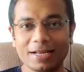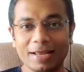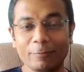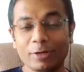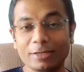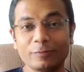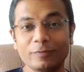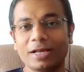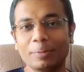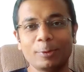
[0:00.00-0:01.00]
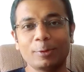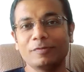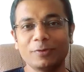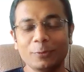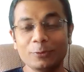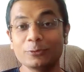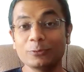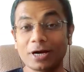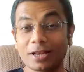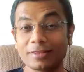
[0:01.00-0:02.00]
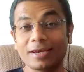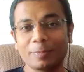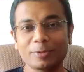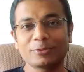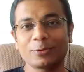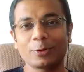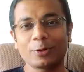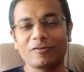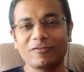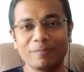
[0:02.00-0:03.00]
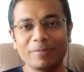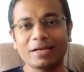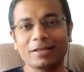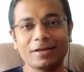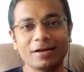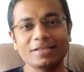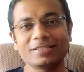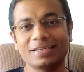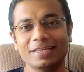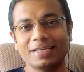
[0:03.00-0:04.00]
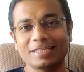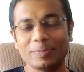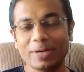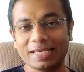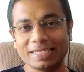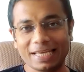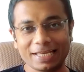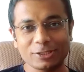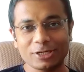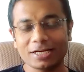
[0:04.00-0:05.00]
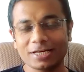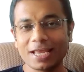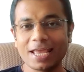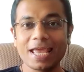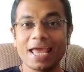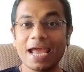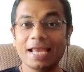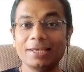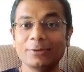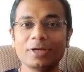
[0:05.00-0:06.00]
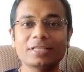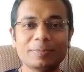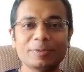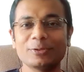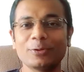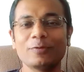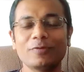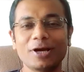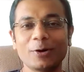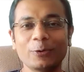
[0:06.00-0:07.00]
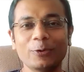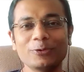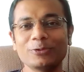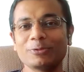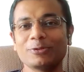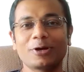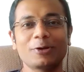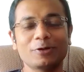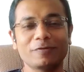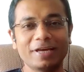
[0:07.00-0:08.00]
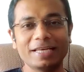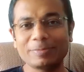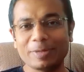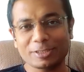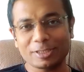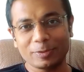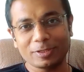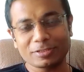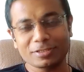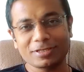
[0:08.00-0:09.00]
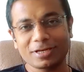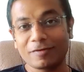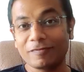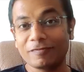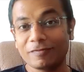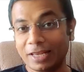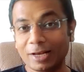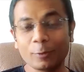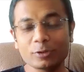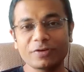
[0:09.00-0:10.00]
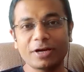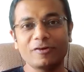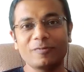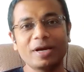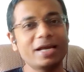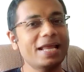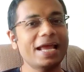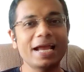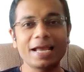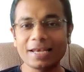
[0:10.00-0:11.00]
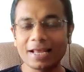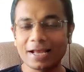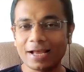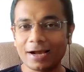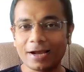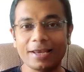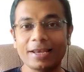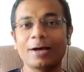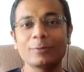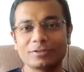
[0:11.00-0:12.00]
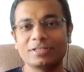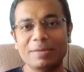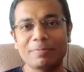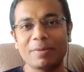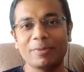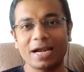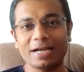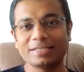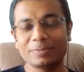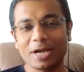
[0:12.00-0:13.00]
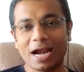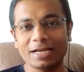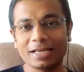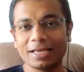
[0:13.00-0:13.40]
and I would like to welcome all of you to another episode of Man of the Hour series by THR. And in today's episode, we are going to be talking to a very special person, a very close friend of mine, and an in-house team member at Zymrat,